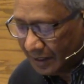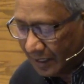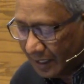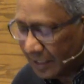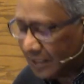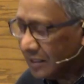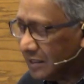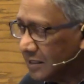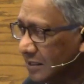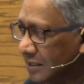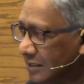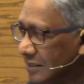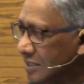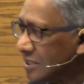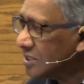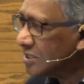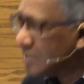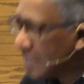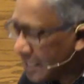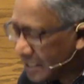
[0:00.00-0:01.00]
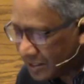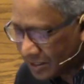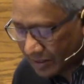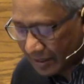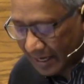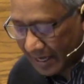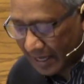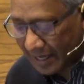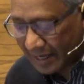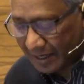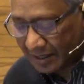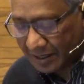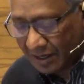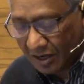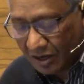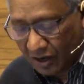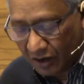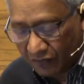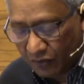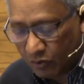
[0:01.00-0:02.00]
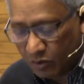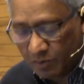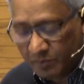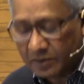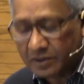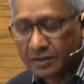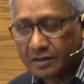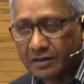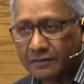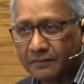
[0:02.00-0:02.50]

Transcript: and the slender hand of a woman.